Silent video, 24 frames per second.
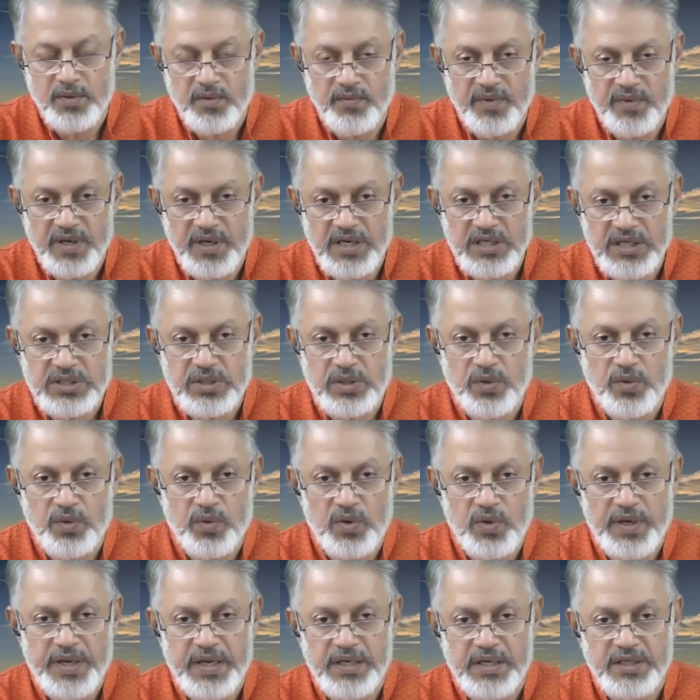Very
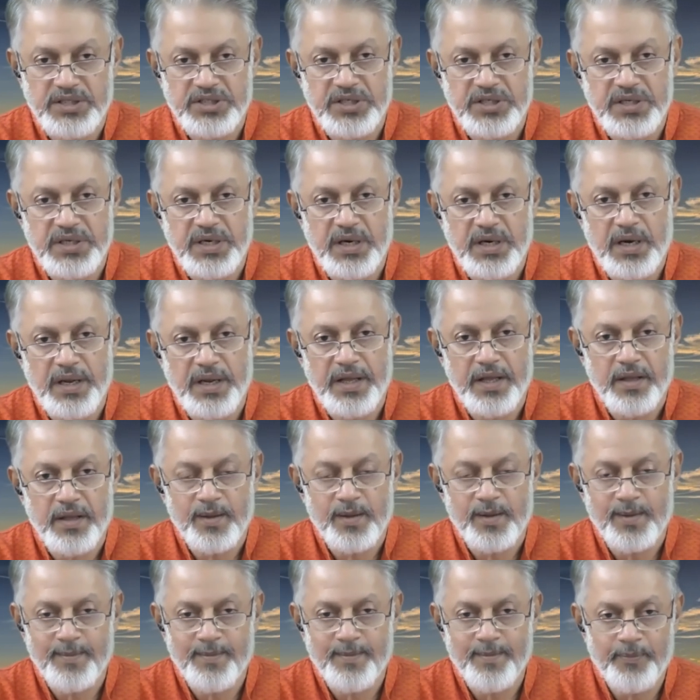slowly and gently
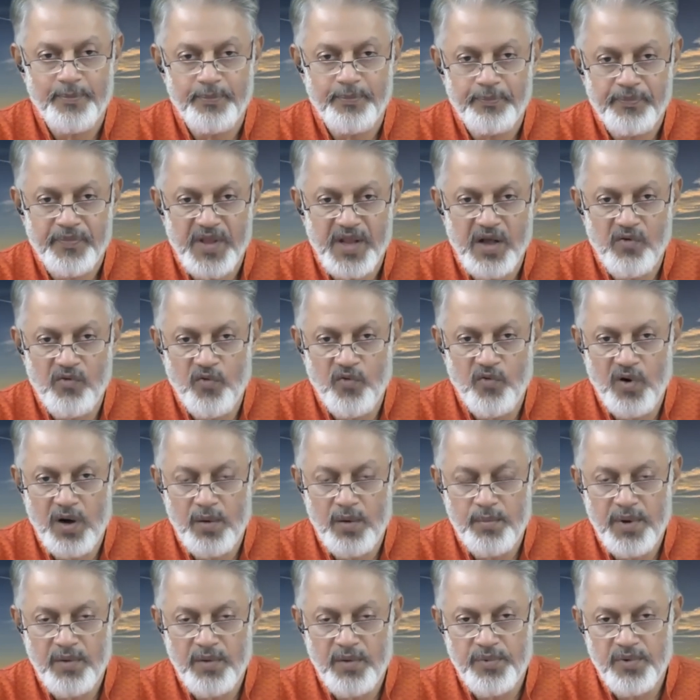
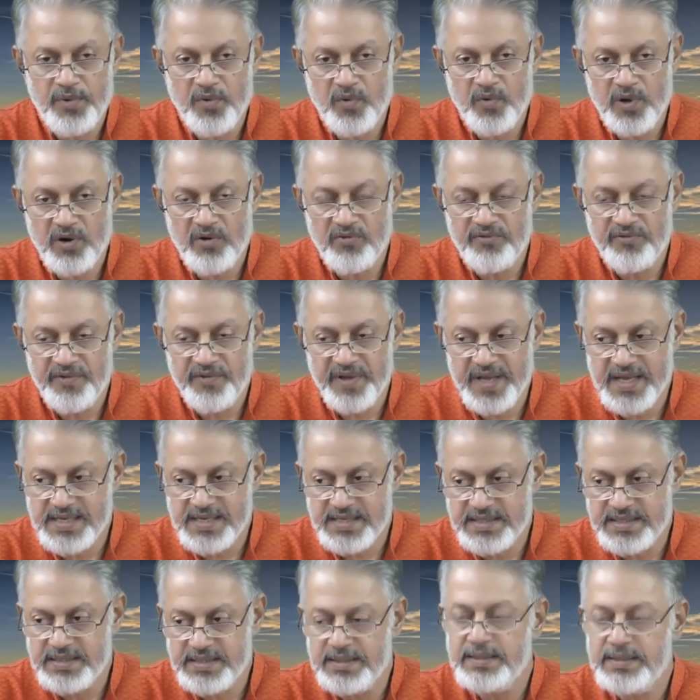warm up your
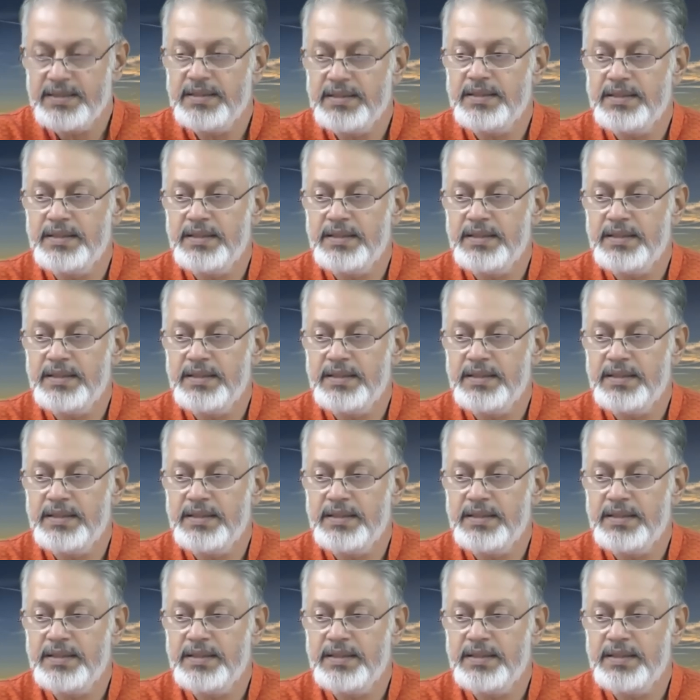face,